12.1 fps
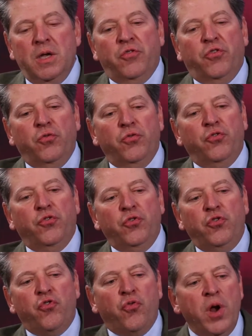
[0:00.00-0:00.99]
Yeah, so
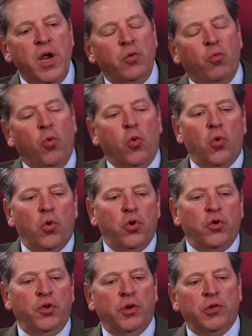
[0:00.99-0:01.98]
the trade war,
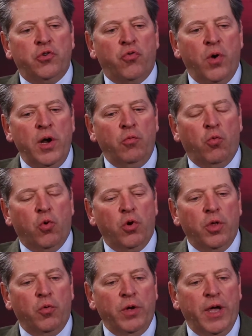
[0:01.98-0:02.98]
you know, the trade
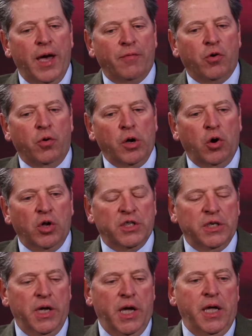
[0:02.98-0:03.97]
war that we have going on
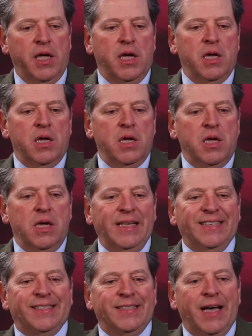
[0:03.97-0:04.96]
today
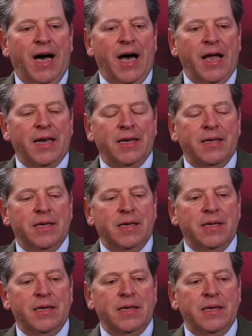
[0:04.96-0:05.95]
is not
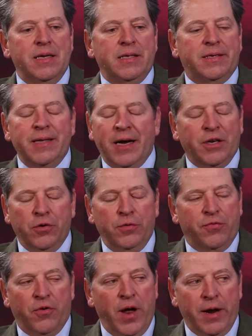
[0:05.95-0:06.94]

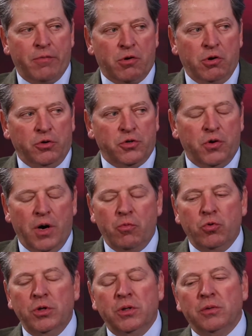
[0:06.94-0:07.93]
good for agriculture. I
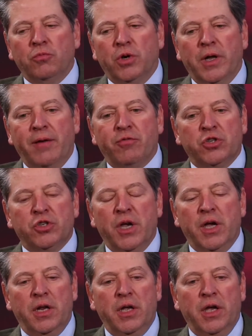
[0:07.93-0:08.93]
wouldn't want to ever
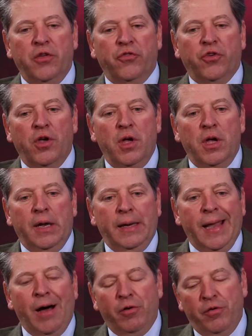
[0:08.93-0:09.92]
say it is.
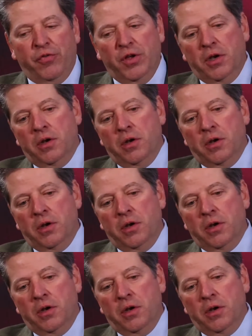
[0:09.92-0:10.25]
Now, if